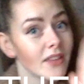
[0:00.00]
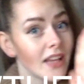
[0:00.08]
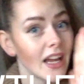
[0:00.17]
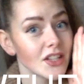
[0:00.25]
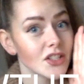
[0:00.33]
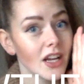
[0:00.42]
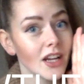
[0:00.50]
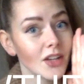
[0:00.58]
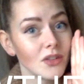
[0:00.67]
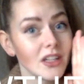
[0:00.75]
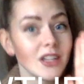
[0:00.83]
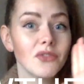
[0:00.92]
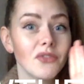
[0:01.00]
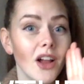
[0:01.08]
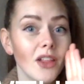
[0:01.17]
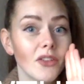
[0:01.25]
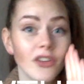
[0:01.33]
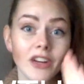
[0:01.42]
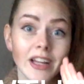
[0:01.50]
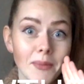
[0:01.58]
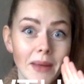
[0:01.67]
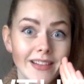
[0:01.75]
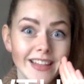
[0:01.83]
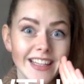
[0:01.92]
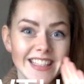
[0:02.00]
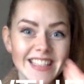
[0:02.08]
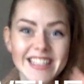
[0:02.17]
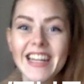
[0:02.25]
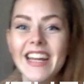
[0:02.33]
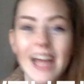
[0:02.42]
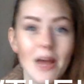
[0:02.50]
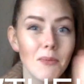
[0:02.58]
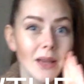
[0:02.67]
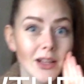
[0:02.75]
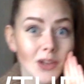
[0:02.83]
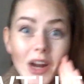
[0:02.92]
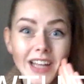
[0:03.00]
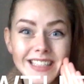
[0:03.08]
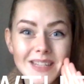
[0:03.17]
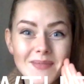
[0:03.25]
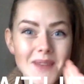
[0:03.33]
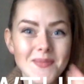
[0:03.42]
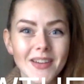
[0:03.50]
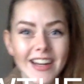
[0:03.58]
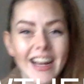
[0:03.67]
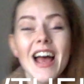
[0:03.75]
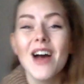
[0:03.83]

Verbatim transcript: hashtag you need to follow their email list and be a loyalty member.